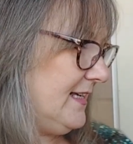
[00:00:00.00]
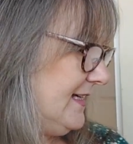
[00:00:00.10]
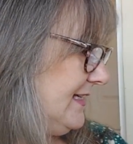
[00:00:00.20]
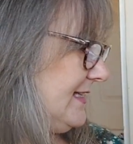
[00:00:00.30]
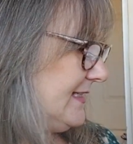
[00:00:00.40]

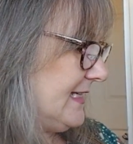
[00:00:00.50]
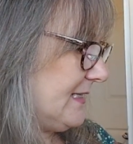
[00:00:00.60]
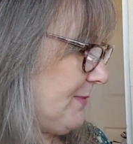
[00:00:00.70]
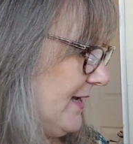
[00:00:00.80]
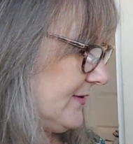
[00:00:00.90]

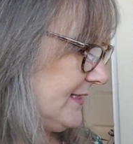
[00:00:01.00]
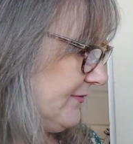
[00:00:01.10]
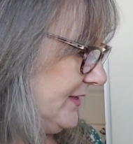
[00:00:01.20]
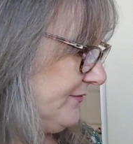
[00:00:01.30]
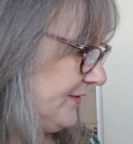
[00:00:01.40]

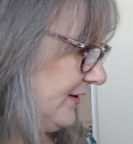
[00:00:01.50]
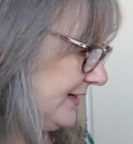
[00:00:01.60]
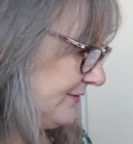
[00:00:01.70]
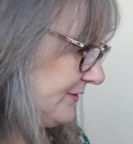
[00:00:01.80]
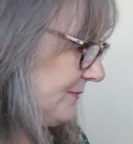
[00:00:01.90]

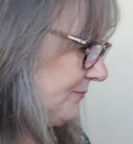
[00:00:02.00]
£6.75.